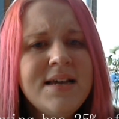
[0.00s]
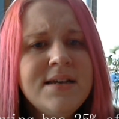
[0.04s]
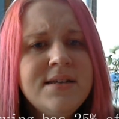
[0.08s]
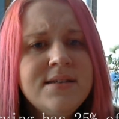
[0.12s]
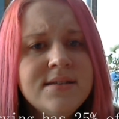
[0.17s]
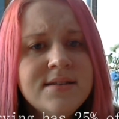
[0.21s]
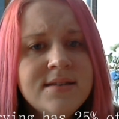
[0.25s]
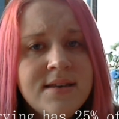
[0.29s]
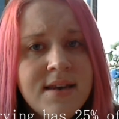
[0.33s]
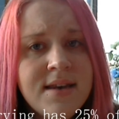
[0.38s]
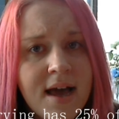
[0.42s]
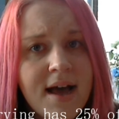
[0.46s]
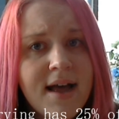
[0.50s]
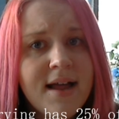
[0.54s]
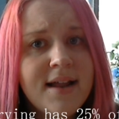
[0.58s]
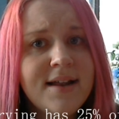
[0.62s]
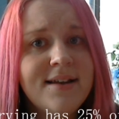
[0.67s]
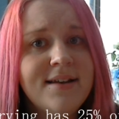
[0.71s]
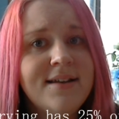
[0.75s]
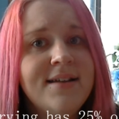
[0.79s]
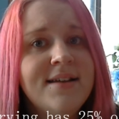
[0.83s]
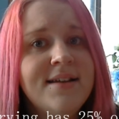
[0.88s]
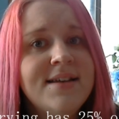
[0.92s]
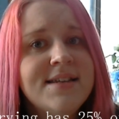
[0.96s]
is not
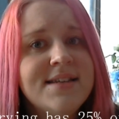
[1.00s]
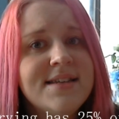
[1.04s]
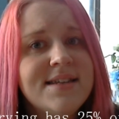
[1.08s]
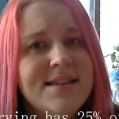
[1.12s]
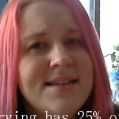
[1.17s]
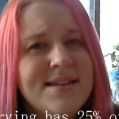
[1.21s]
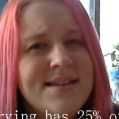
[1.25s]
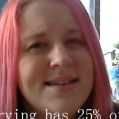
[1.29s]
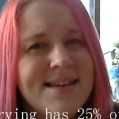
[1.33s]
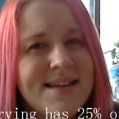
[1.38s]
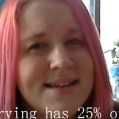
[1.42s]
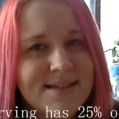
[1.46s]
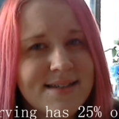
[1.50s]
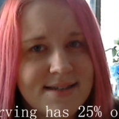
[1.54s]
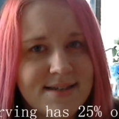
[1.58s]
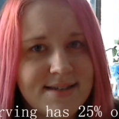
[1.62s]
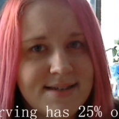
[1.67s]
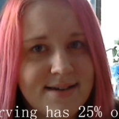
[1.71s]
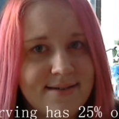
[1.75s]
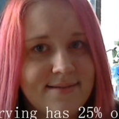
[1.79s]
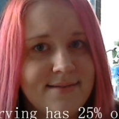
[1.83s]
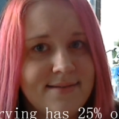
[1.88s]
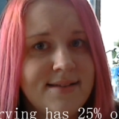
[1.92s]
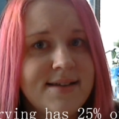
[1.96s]

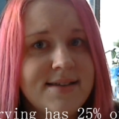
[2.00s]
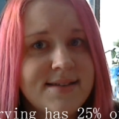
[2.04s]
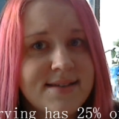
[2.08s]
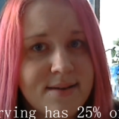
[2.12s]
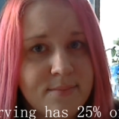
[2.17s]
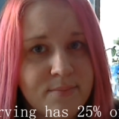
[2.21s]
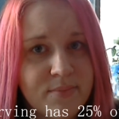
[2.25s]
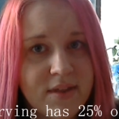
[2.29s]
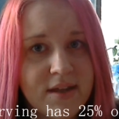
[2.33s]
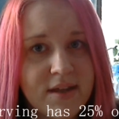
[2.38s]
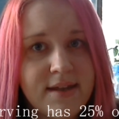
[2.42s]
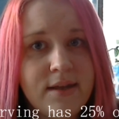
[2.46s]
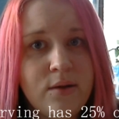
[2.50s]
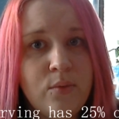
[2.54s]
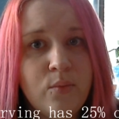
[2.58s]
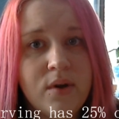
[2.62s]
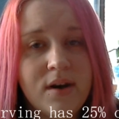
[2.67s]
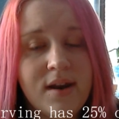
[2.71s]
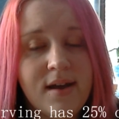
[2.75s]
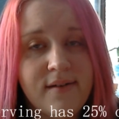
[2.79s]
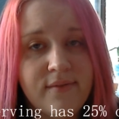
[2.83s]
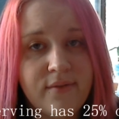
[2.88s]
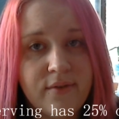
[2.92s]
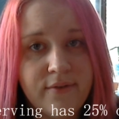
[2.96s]
necessarily something you
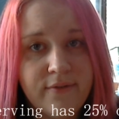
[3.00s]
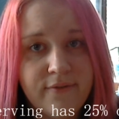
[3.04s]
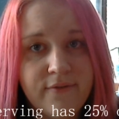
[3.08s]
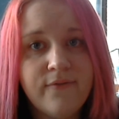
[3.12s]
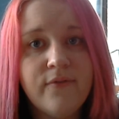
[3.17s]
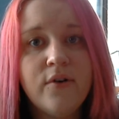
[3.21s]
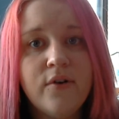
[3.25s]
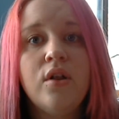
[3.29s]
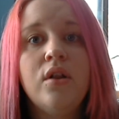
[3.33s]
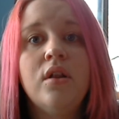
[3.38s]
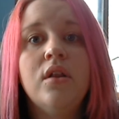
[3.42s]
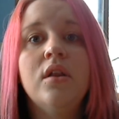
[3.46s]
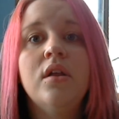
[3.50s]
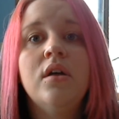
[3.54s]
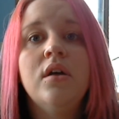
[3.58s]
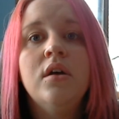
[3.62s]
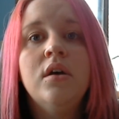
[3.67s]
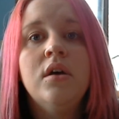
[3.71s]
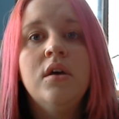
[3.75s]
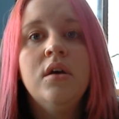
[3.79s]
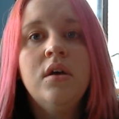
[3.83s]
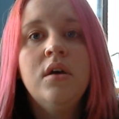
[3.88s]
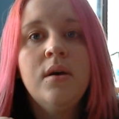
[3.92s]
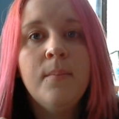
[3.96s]
want to have a full
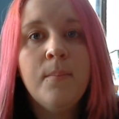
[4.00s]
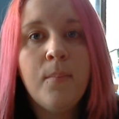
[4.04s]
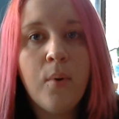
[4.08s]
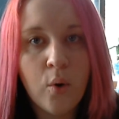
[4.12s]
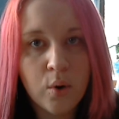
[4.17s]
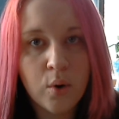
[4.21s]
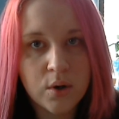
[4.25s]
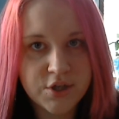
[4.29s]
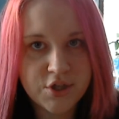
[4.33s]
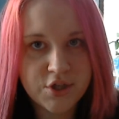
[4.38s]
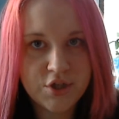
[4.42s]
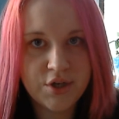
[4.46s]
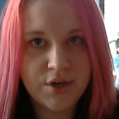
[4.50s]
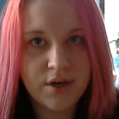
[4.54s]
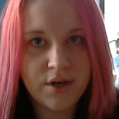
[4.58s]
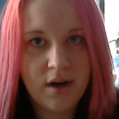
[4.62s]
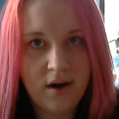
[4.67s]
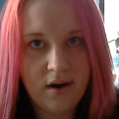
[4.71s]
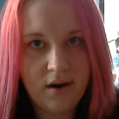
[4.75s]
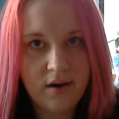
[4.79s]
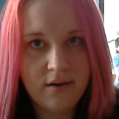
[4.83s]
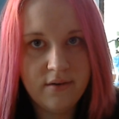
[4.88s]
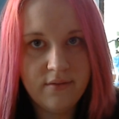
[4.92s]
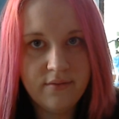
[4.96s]
portion
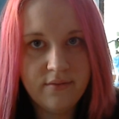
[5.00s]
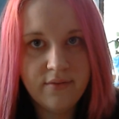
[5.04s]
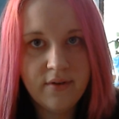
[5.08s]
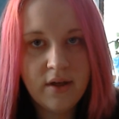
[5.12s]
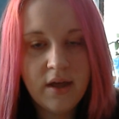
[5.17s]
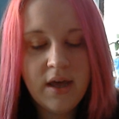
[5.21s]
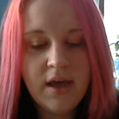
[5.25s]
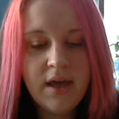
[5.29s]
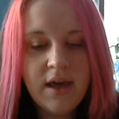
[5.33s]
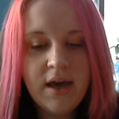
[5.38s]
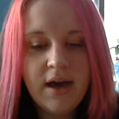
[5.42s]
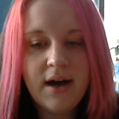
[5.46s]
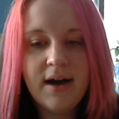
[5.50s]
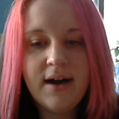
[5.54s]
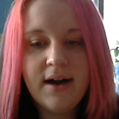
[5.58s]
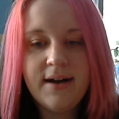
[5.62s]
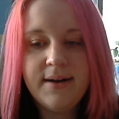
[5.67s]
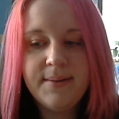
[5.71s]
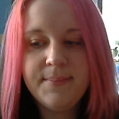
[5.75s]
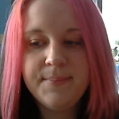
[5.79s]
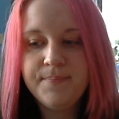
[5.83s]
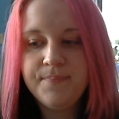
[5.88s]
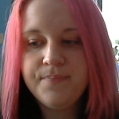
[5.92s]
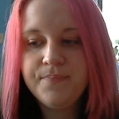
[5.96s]
of.
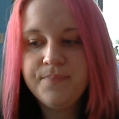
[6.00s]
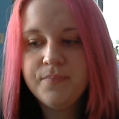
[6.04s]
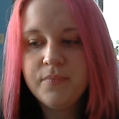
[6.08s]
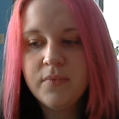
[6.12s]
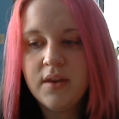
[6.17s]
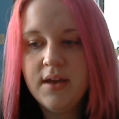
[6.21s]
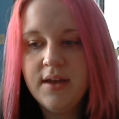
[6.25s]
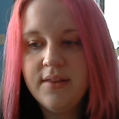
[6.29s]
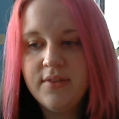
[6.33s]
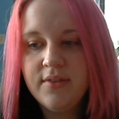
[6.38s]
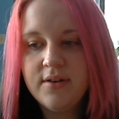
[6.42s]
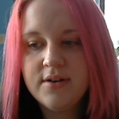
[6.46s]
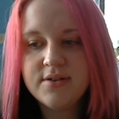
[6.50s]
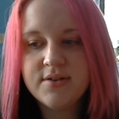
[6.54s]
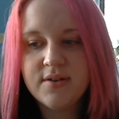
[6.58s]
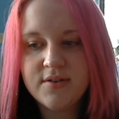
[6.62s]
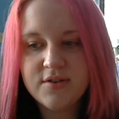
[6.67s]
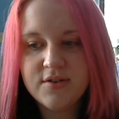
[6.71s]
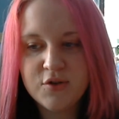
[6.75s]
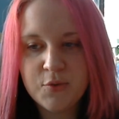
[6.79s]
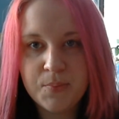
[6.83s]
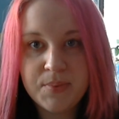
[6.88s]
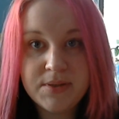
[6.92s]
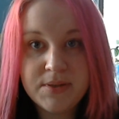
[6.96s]
And there's
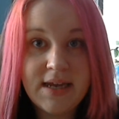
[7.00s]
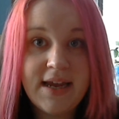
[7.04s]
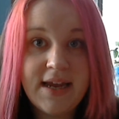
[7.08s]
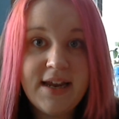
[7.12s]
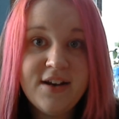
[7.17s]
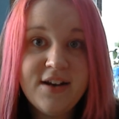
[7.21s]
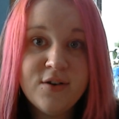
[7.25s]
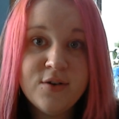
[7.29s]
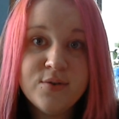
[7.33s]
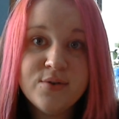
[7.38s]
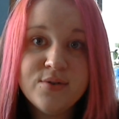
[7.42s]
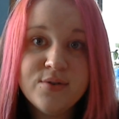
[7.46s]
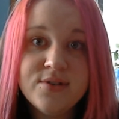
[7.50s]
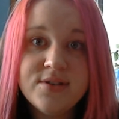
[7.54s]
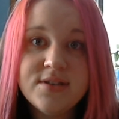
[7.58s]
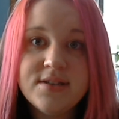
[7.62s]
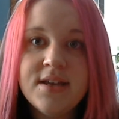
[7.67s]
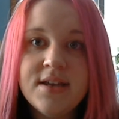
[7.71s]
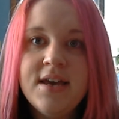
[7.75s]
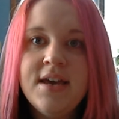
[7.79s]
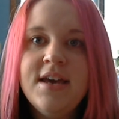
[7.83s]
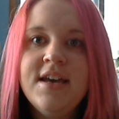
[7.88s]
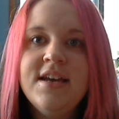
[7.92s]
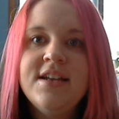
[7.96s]
also potatoes.
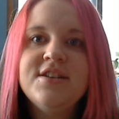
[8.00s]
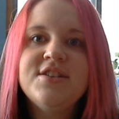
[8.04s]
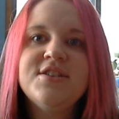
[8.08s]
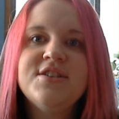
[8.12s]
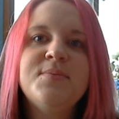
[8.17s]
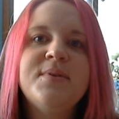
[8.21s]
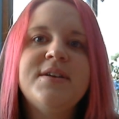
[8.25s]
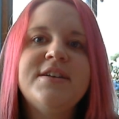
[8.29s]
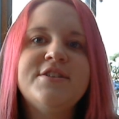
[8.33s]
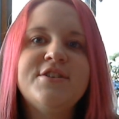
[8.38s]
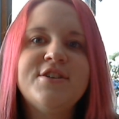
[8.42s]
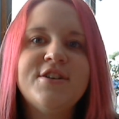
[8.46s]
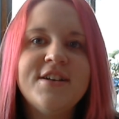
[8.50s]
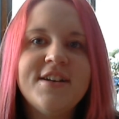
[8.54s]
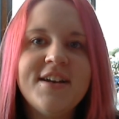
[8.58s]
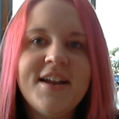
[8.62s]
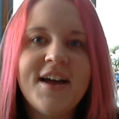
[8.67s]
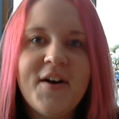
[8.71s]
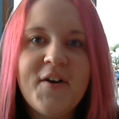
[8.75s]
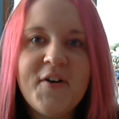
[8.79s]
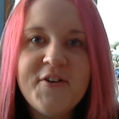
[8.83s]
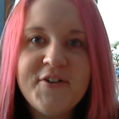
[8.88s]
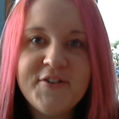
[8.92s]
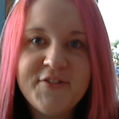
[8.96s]
Just make sure to
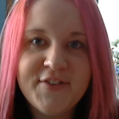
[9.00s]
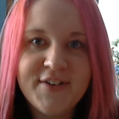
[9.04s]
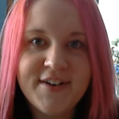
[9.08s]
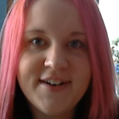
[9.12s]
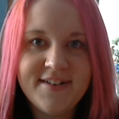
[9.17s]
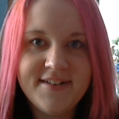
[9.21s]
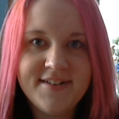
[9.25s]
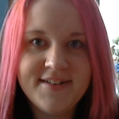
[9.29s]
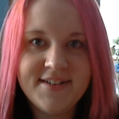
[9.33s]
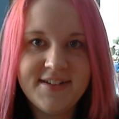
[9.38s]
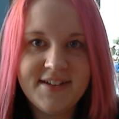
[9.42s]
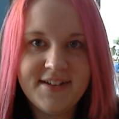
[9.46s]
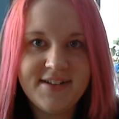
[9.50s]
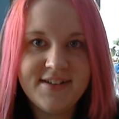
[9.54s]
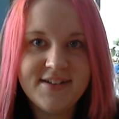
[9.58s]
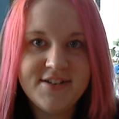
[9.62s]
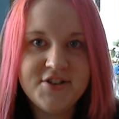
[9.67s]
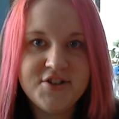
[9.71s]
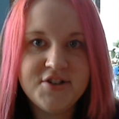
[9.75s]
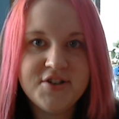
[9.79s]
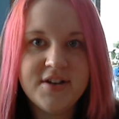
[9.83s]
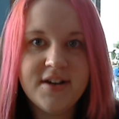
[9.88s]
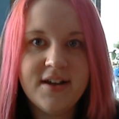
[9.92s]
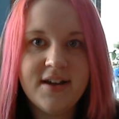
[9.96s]
not
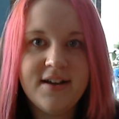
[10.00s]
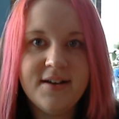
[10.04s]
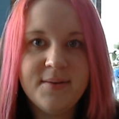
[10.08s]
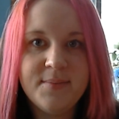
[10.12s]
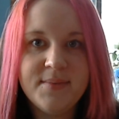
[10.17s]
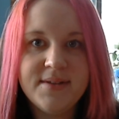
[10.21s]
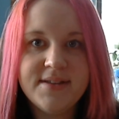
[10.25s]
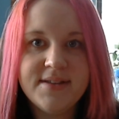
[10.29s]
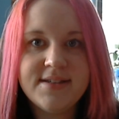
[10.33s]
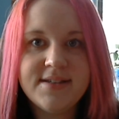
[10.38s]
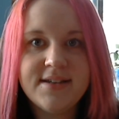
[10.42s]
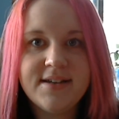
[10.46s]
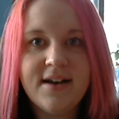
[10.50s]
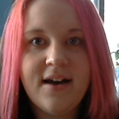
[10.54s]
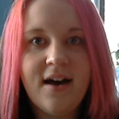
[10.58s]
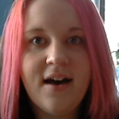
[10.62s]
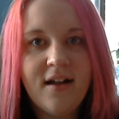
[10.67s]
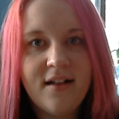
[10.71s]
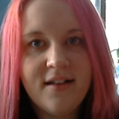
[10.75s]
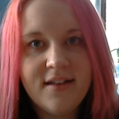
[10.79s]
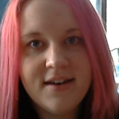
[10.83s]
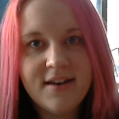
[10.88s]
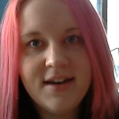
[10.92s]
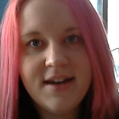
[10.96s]
overindulge. It's a
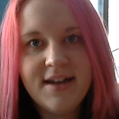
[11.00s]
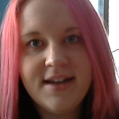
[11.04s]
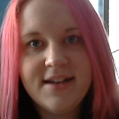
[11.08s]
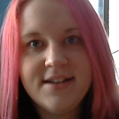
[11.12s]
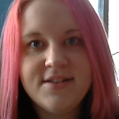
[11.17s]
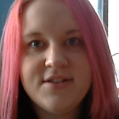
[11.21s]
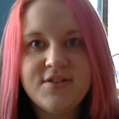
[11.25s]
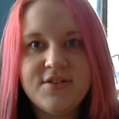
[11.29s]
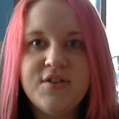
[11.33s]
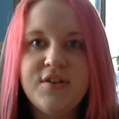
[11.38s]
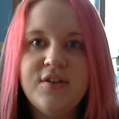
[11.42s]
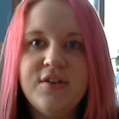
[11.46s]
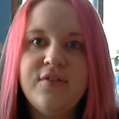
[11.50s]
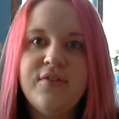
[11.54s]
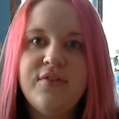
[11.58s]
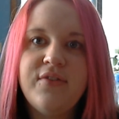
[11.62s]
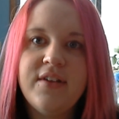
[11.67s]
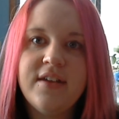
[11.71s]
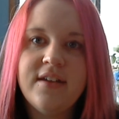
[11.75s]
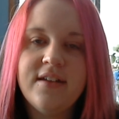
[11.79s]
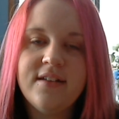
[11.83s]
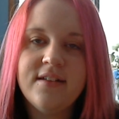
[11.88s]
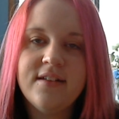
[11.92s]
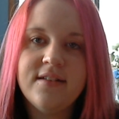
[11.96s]
holiday, and so you
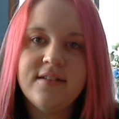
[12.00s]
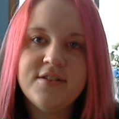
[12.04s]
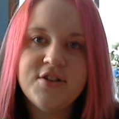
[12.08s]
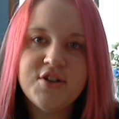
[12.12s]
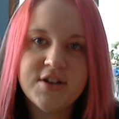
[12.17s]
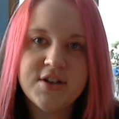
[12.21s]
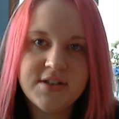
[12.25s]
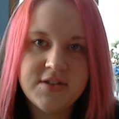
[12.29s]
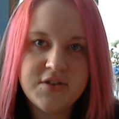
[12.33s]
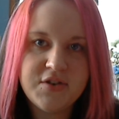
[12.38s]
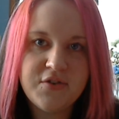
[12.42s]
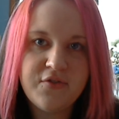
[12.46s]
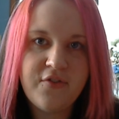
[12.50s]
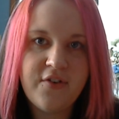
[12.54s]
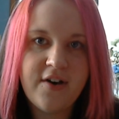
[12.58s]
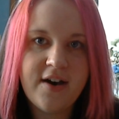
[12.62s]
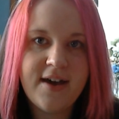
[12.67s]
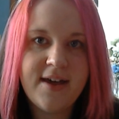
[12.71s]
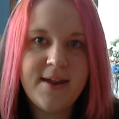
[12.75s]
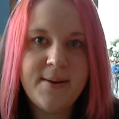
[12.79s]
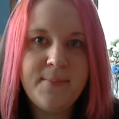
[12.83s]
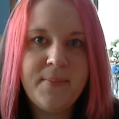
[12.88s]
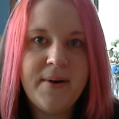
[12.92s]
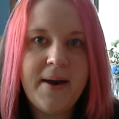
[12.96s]
feel
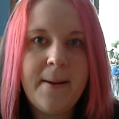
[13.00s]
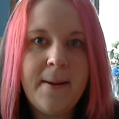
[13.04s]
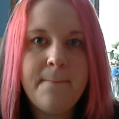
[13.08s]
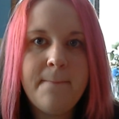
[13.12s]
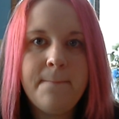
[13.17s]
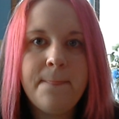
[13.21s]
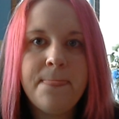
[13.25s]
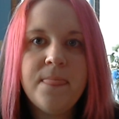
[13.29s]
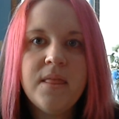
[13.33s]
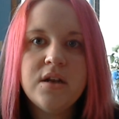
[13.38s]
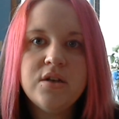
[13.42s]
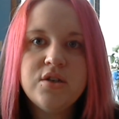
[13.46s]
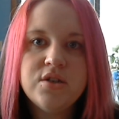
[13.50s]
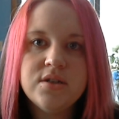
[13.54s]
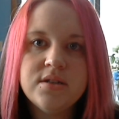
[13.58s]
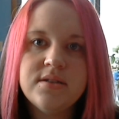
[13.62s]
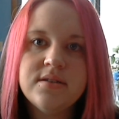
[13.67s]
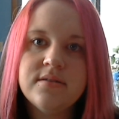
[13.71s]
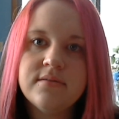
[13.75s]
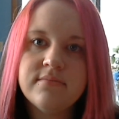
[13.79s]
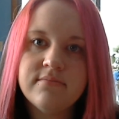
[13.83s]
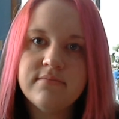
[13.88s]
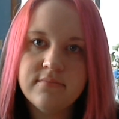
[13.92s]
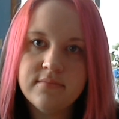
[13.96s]
justified, but
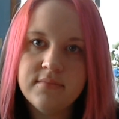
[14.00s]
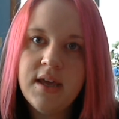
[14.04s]
just